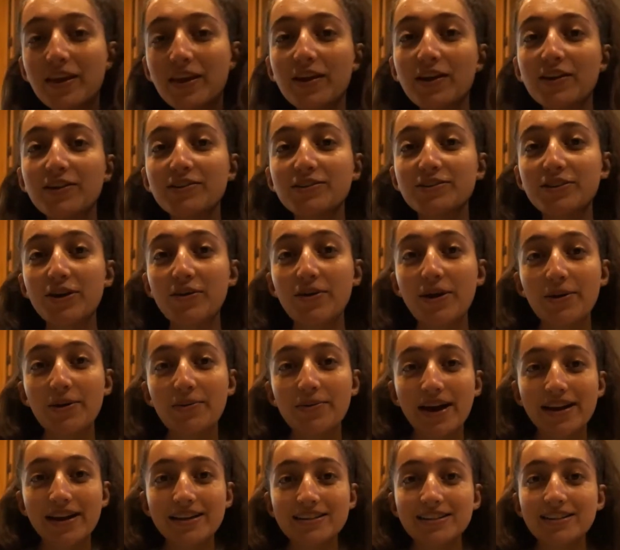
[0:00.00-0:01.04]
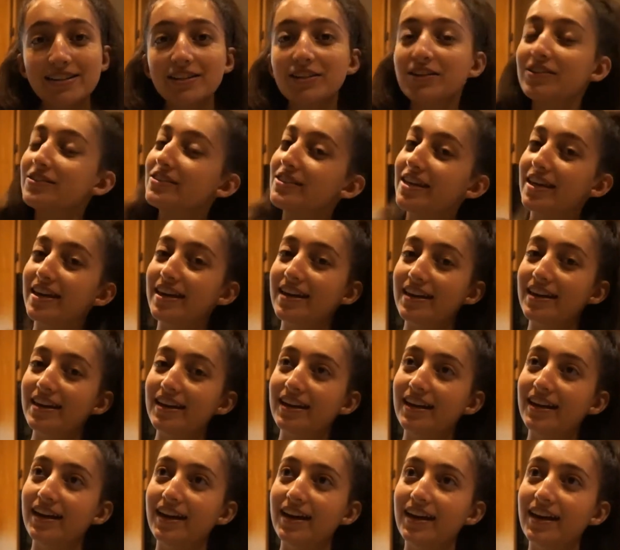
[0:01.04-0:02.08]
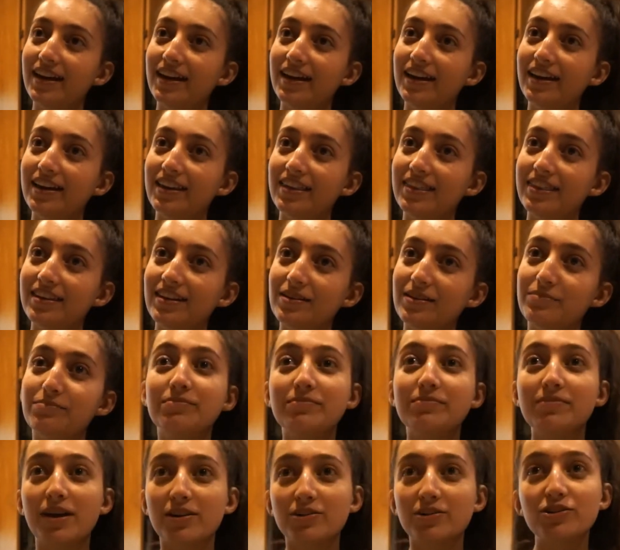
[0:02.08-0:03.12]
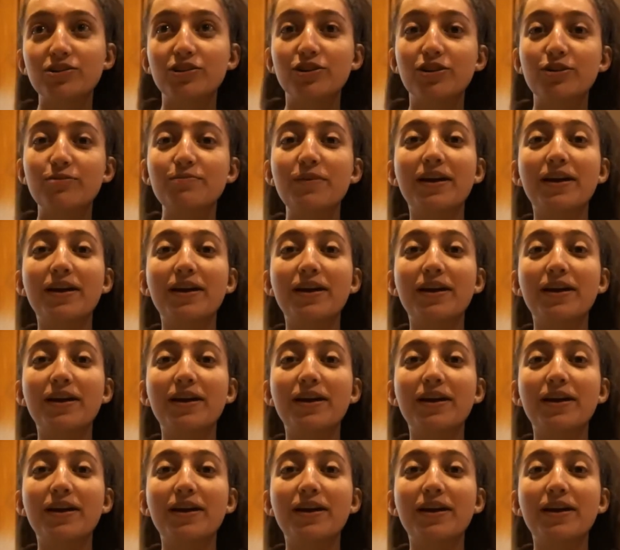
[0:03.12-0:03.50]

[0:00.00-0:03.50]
So I went to go take the mushroom